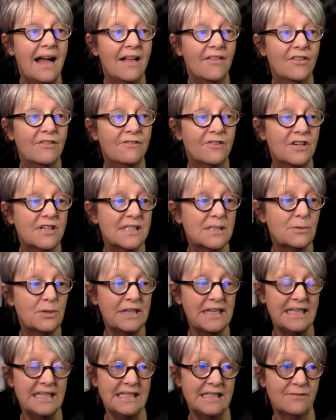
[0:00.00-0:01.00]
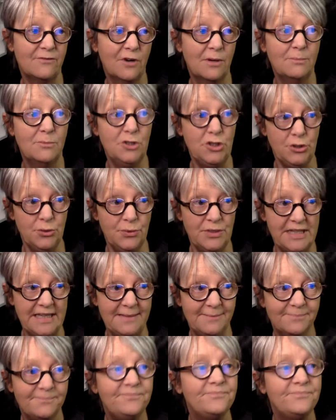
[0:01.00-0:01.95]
And the first one is from Judy.